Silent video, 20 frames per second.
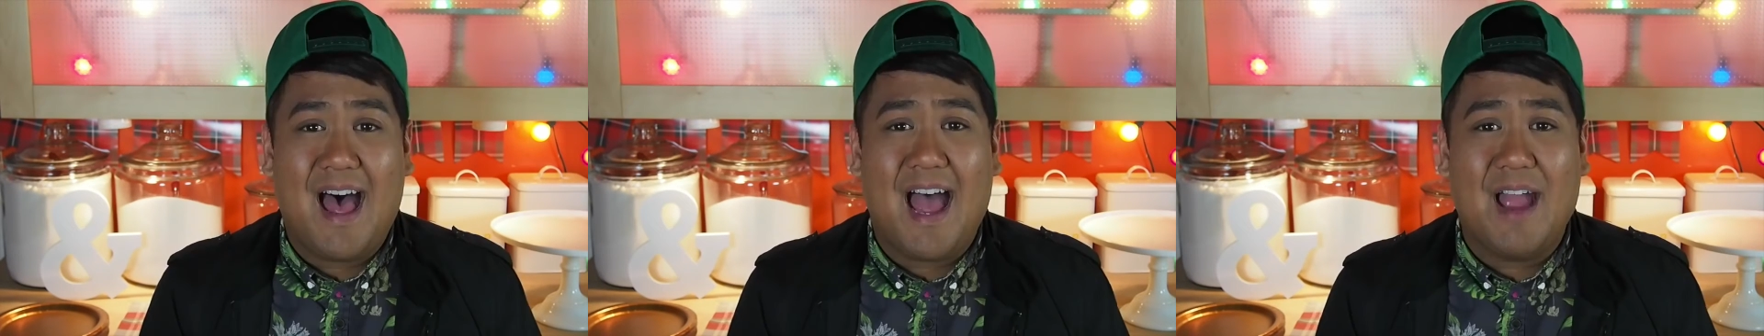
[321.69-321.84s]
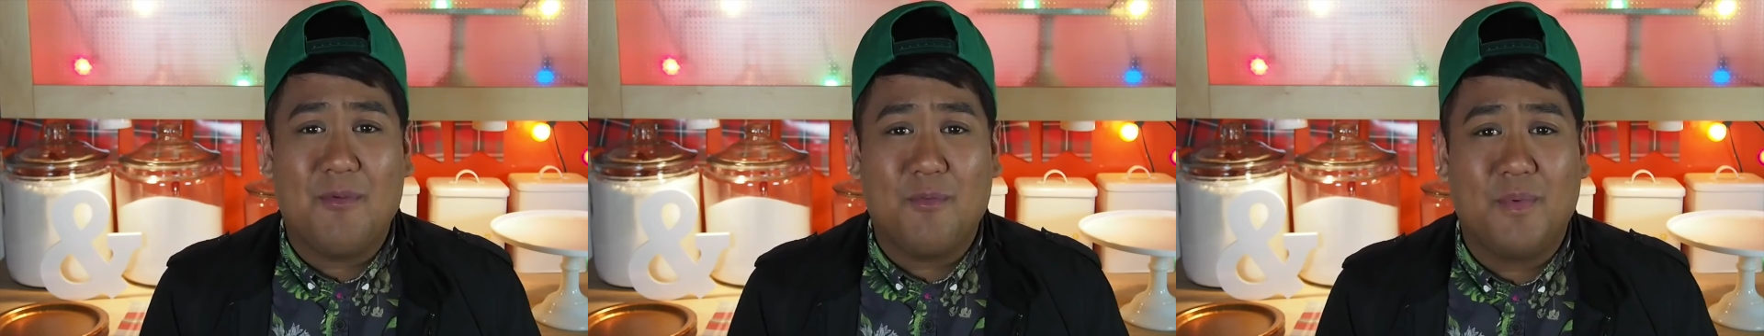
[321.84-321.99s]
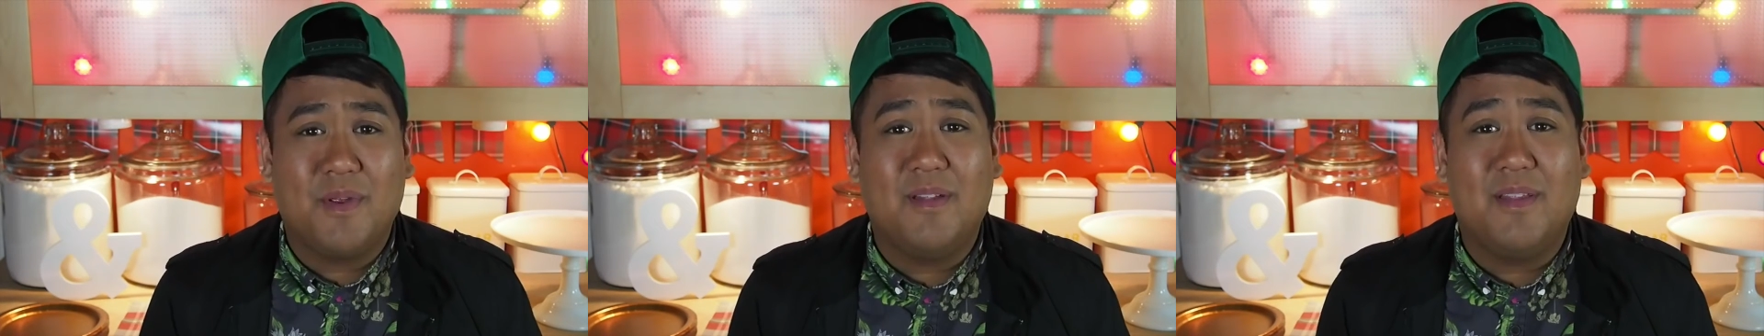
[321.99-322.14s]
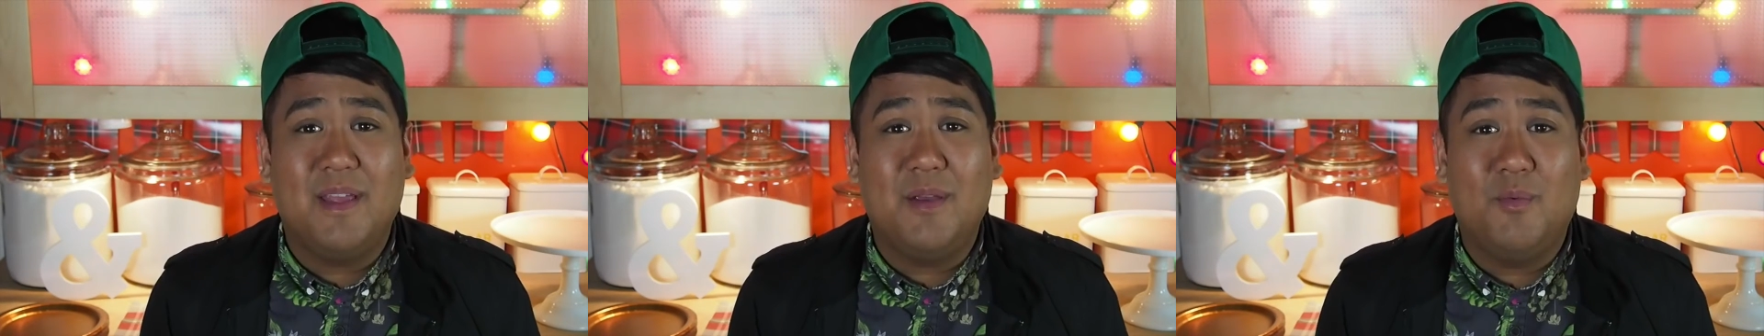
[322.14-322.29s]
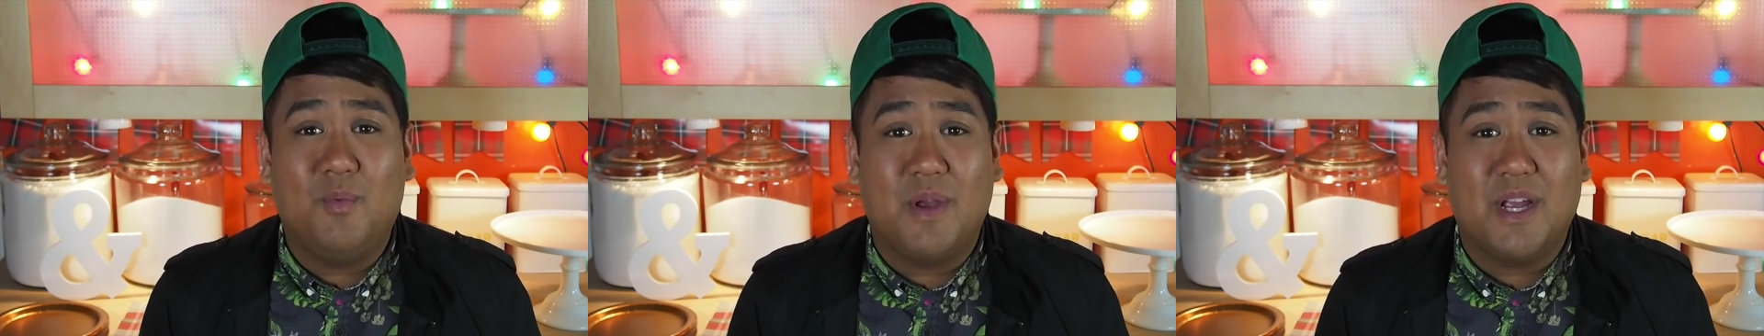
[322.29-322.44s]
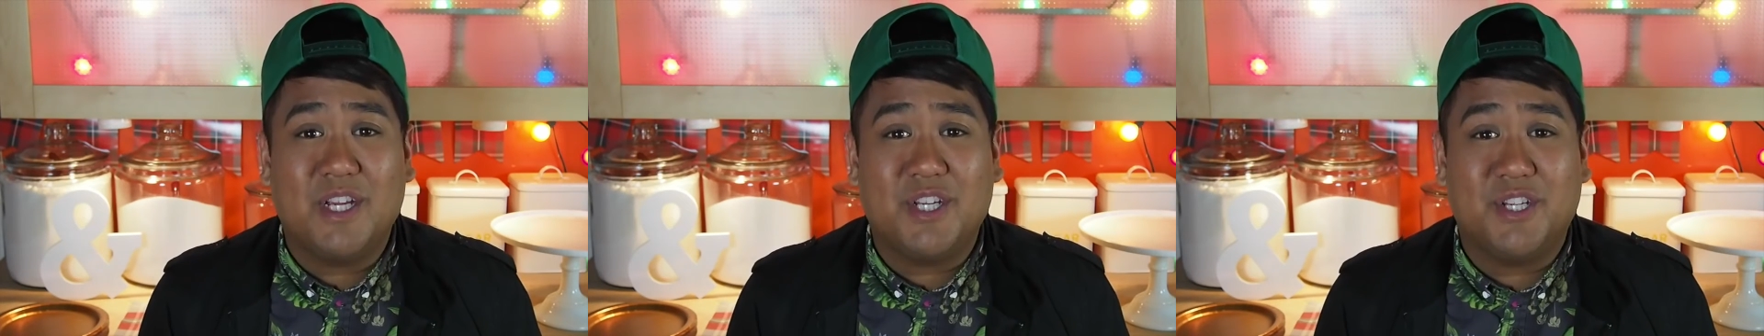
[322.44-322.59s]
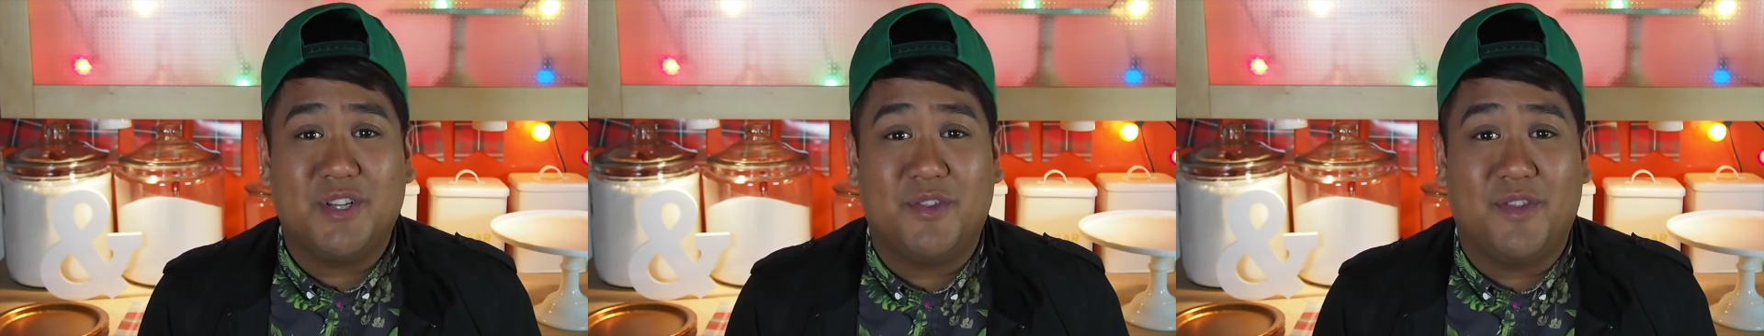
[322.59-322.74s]
I really
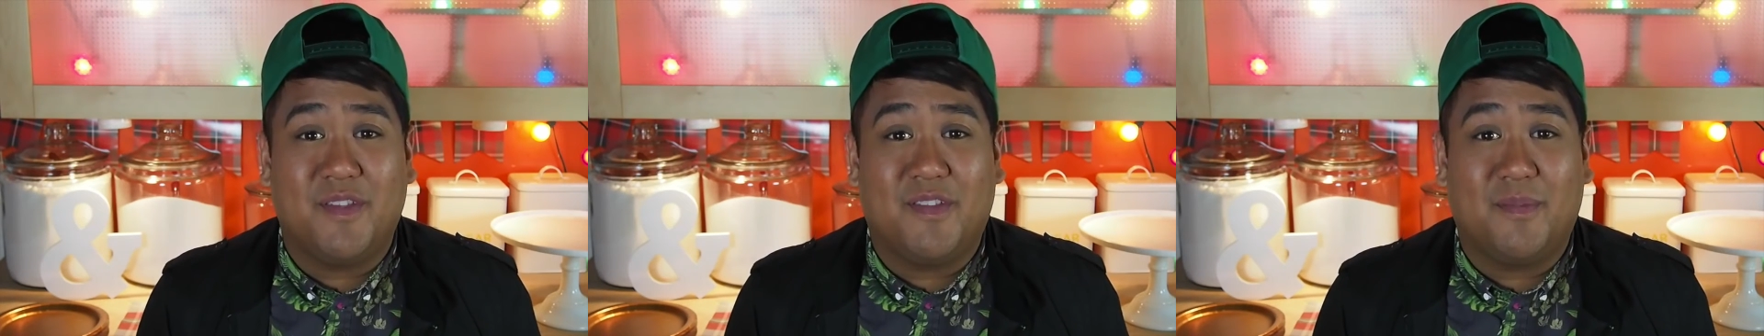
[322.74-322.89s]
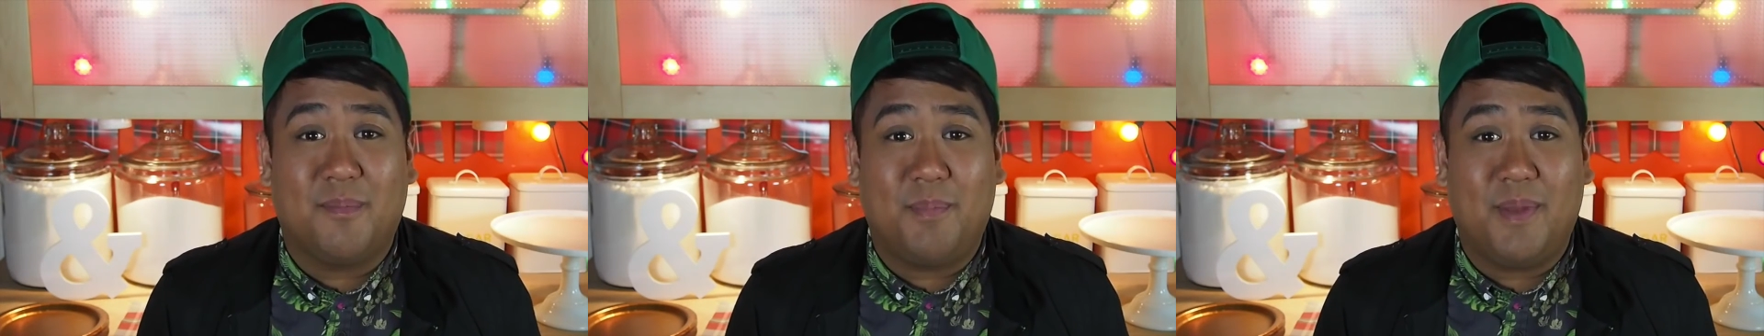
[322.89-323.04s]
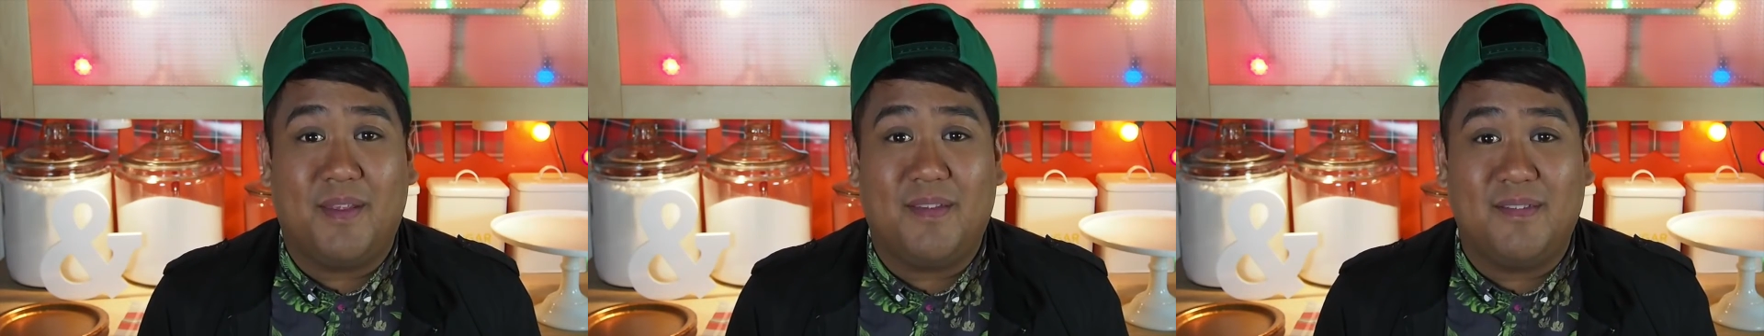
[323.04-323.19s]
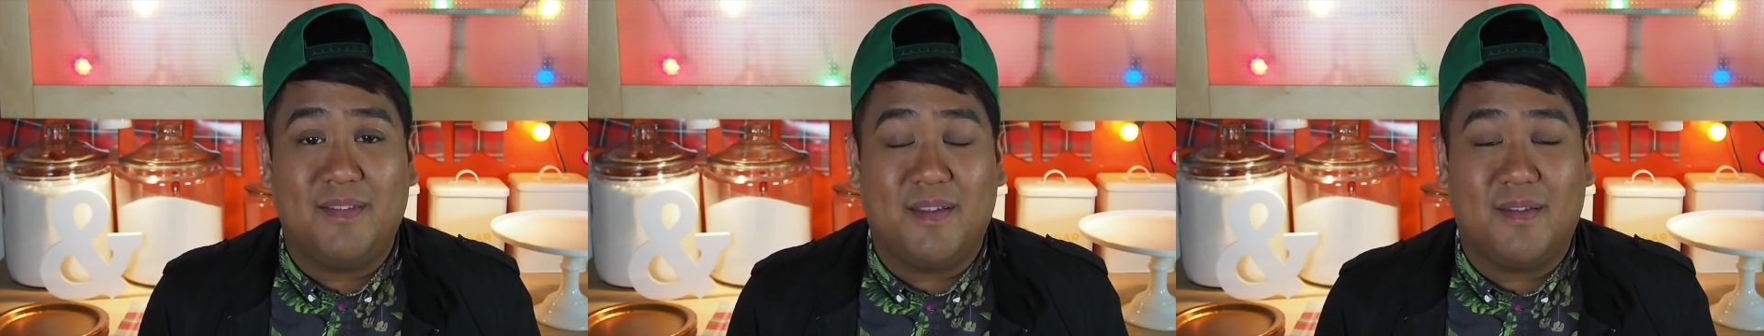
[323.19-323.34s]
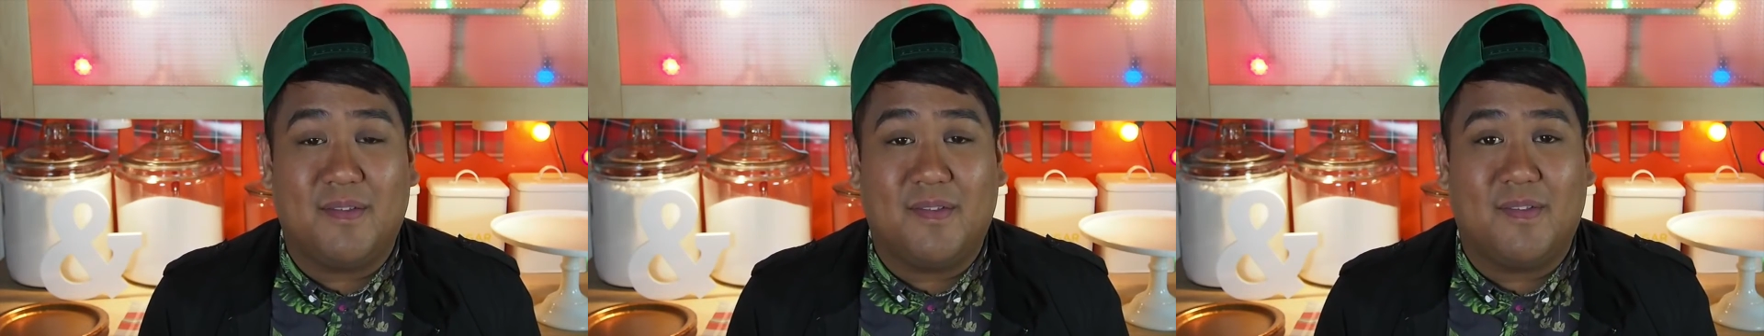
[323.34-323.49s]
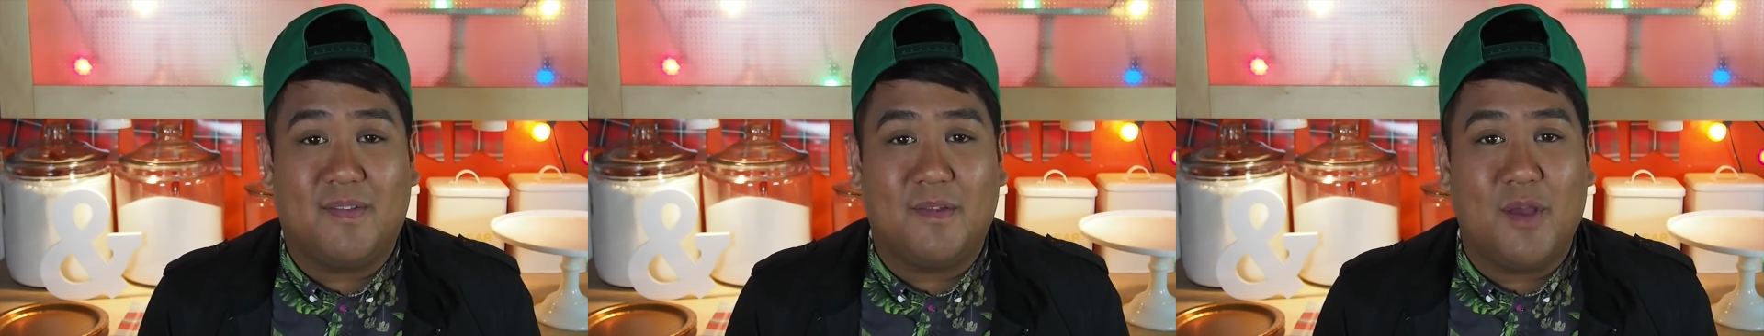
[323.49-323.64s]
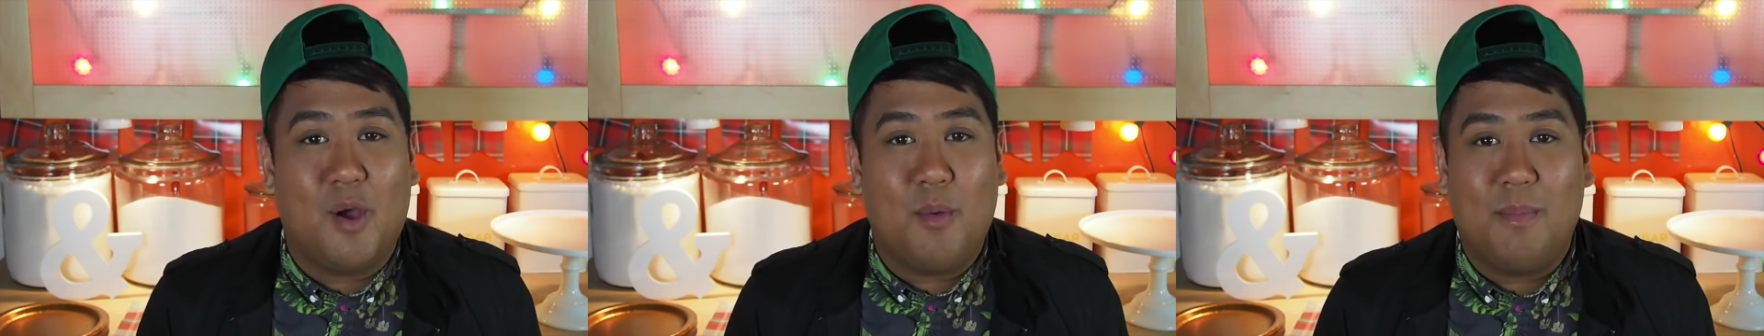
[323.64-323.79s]
wish this business
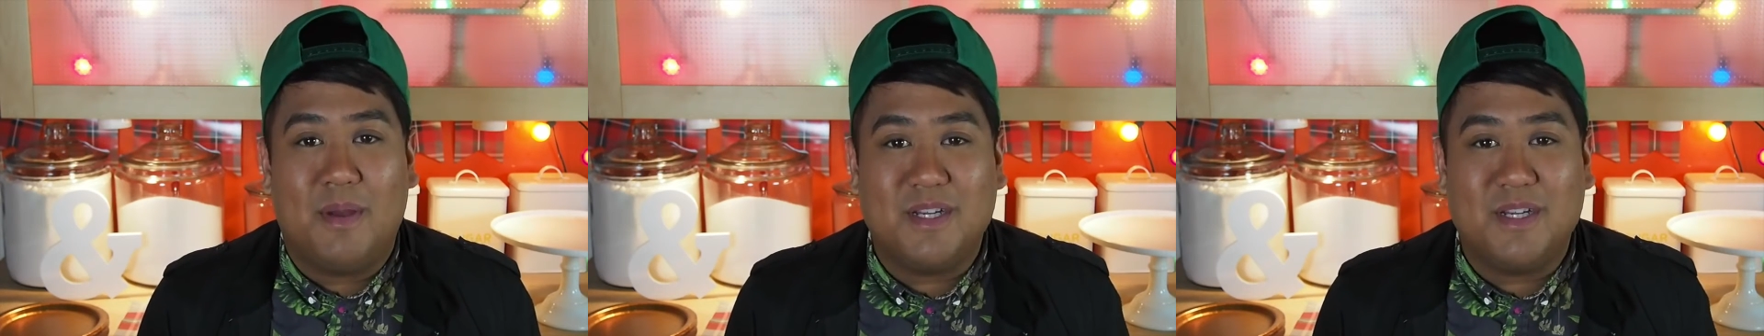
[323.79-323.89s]
so